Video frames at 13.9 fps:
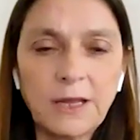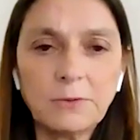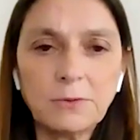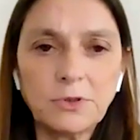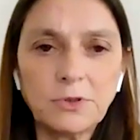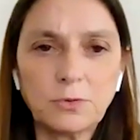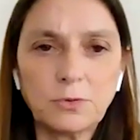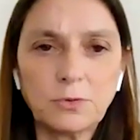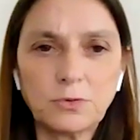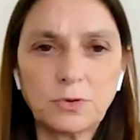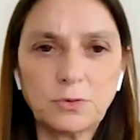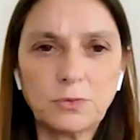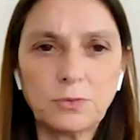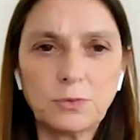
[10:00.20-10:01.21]
to now
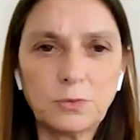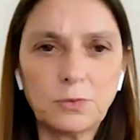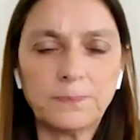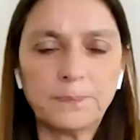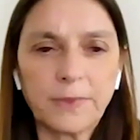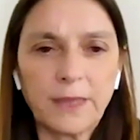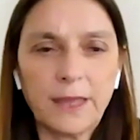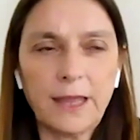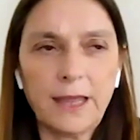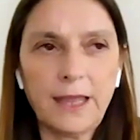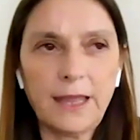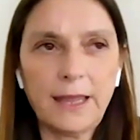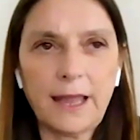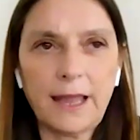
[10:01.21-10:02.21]
to
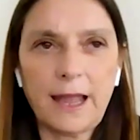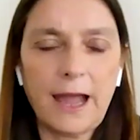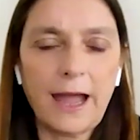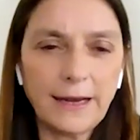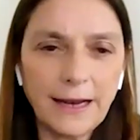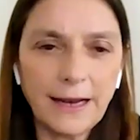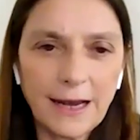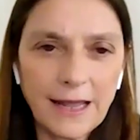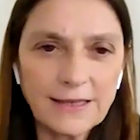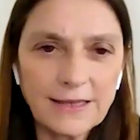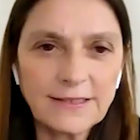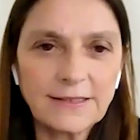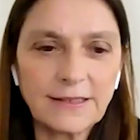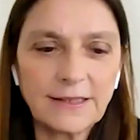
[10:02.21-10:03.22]

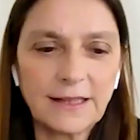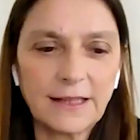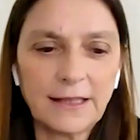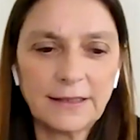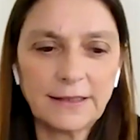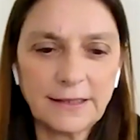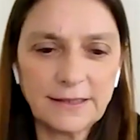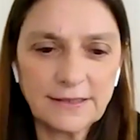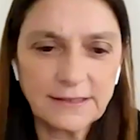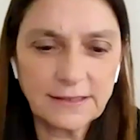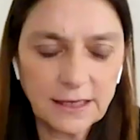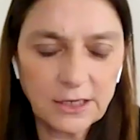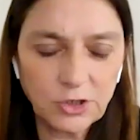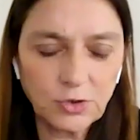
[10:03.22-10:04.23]
analyze
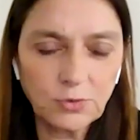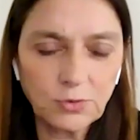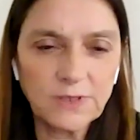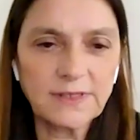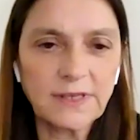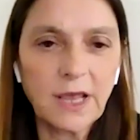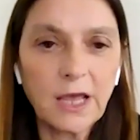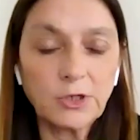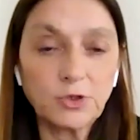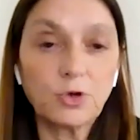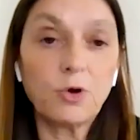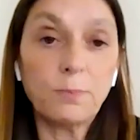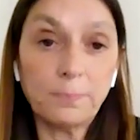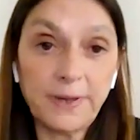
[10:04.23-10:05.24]
this issue is
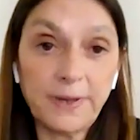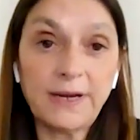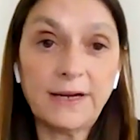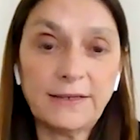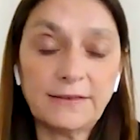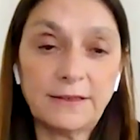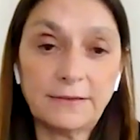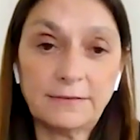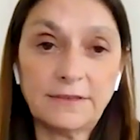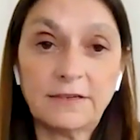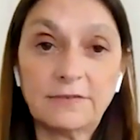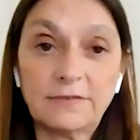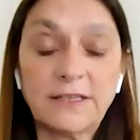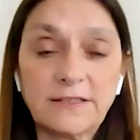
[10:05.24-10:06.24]
to compare
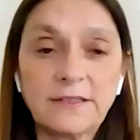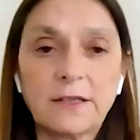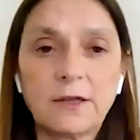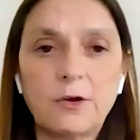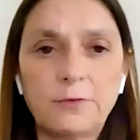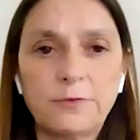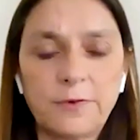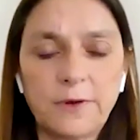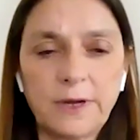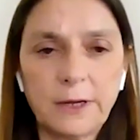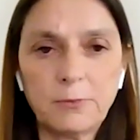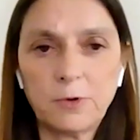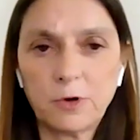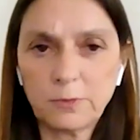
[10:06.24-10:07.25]
the risk of
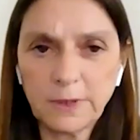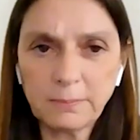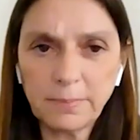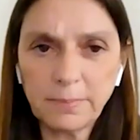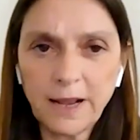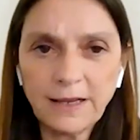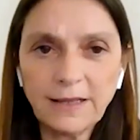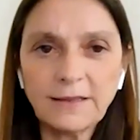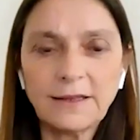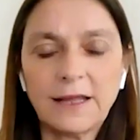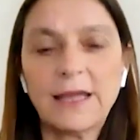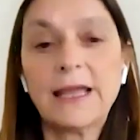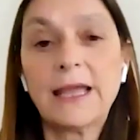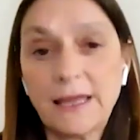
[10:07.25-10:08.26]
a warming planet
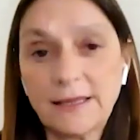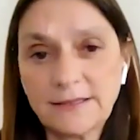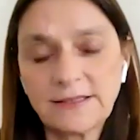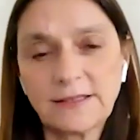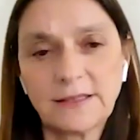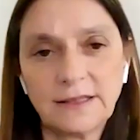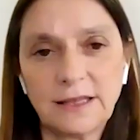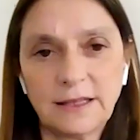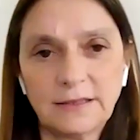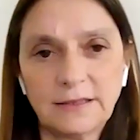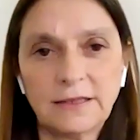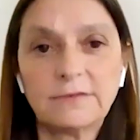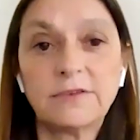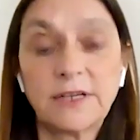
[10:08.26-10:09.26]
against
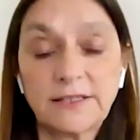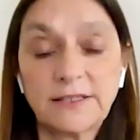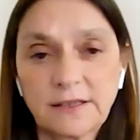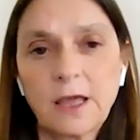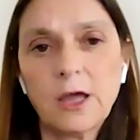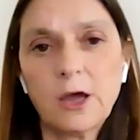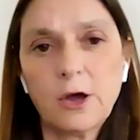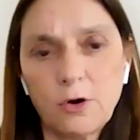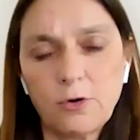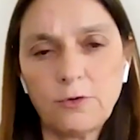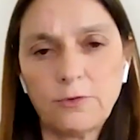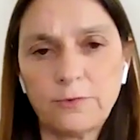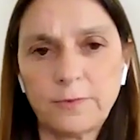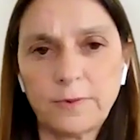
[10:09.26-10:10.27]
the risk
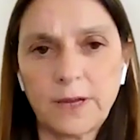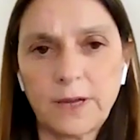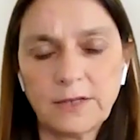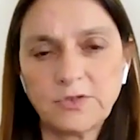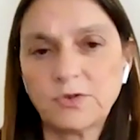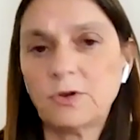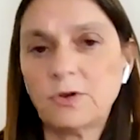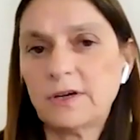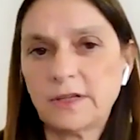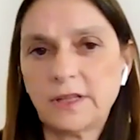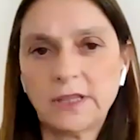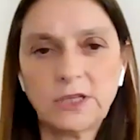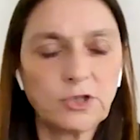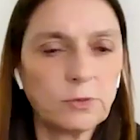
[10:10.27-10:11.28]
of solar
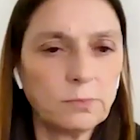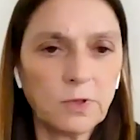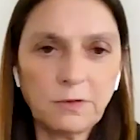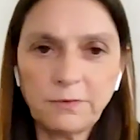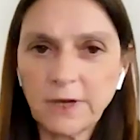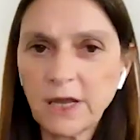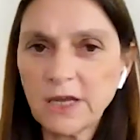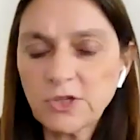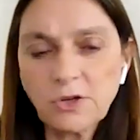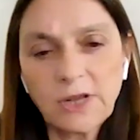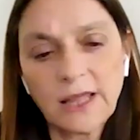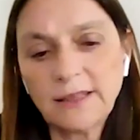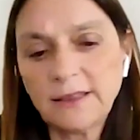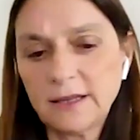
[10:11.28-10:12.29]
radiation
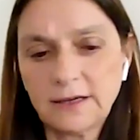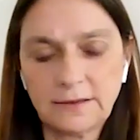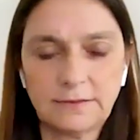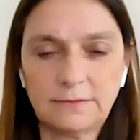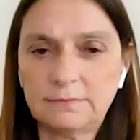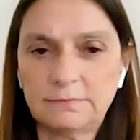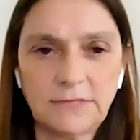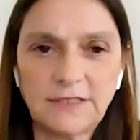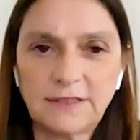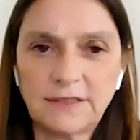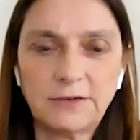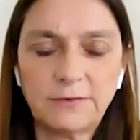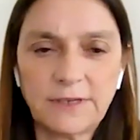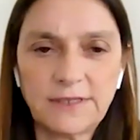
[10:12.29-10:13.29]
modification under these
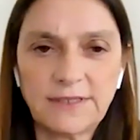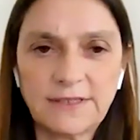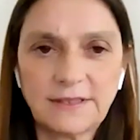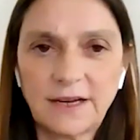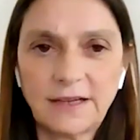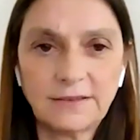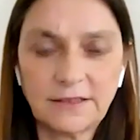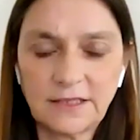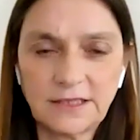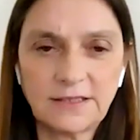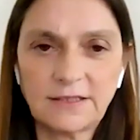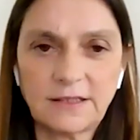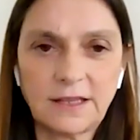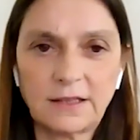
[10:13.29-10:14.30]
different
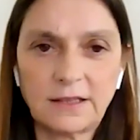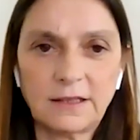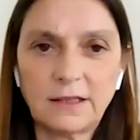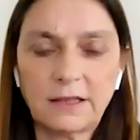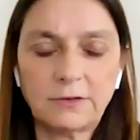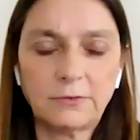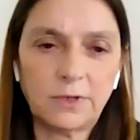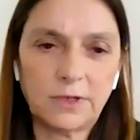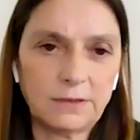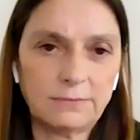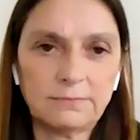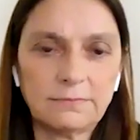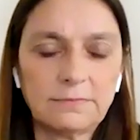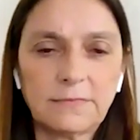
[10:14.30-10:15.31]
strategies that
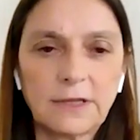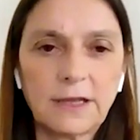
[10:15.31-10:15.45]
we